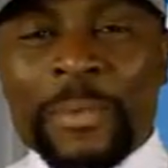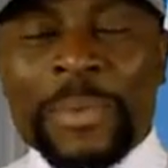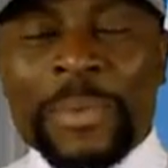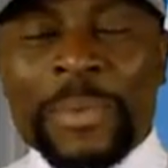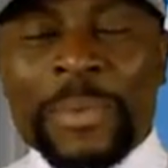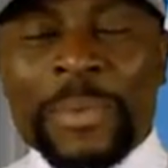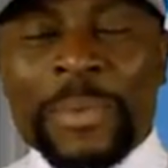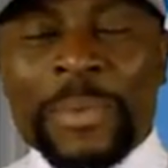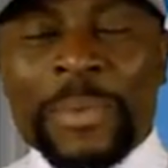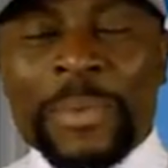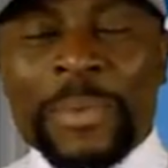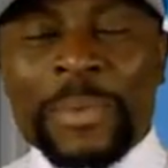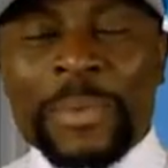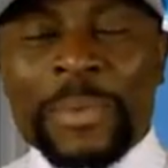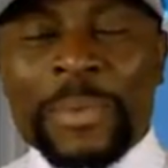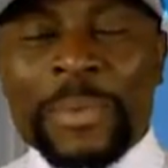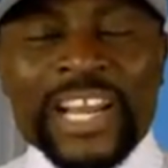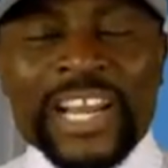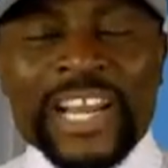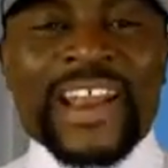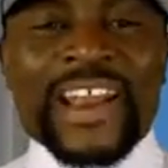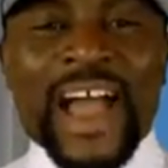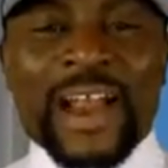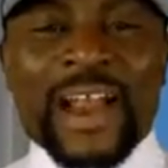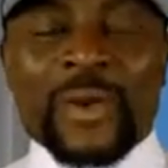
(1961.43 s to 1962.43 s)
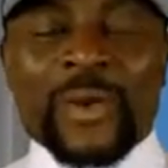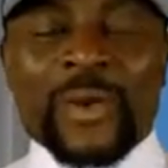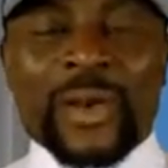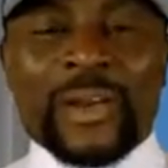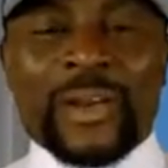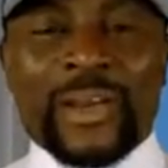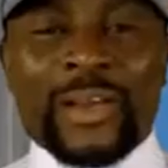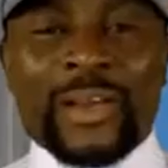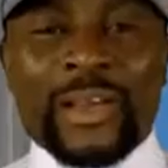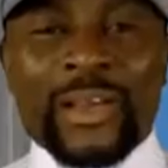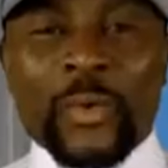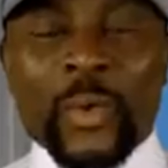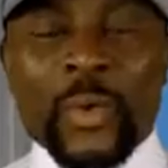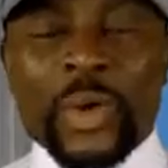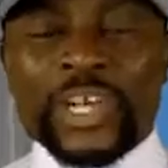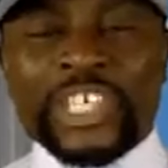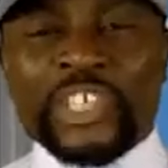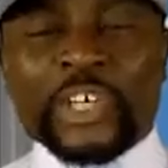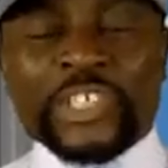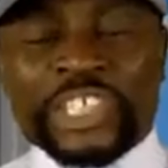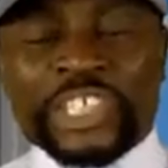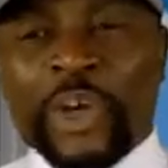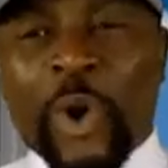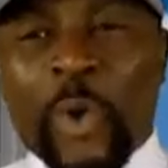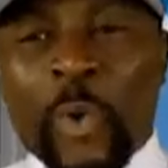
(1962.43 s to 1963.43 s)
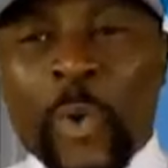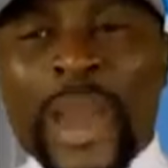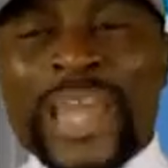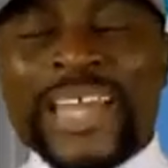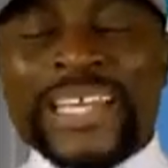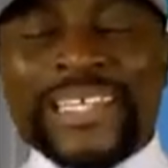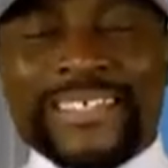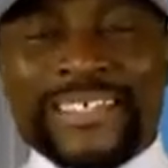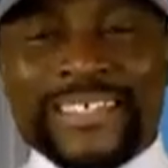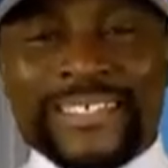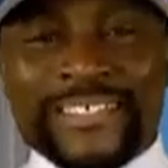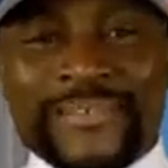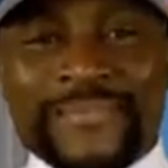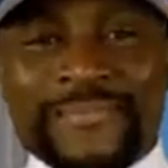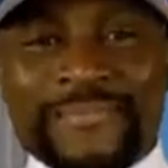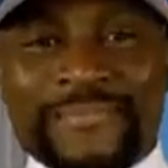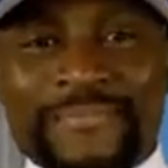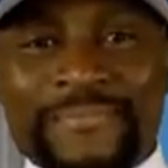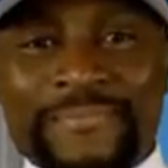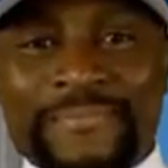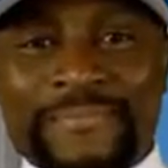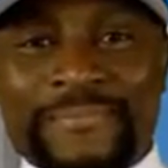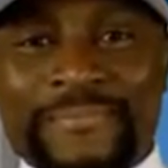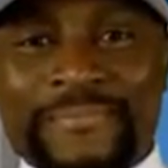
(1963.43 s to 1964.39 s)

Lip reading: It will not be being a general. With the judge, he don't wait.